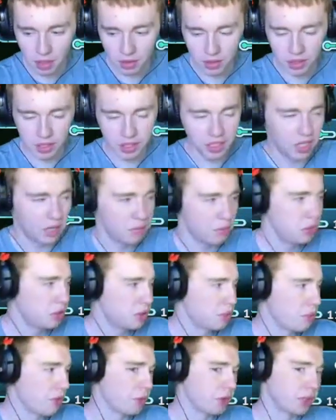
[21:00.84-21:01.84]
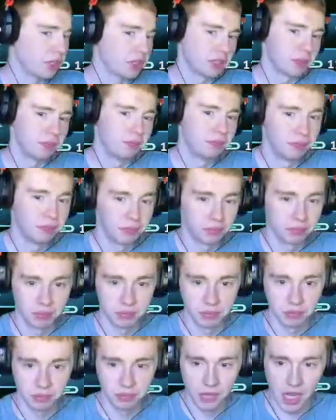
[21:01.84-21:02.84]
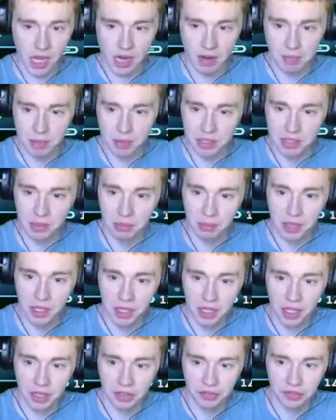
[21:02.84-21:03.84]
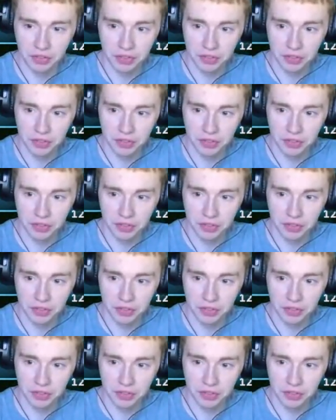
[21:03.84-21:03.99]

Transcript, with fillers: Oh, I'm losing my voice. And I pissed something off.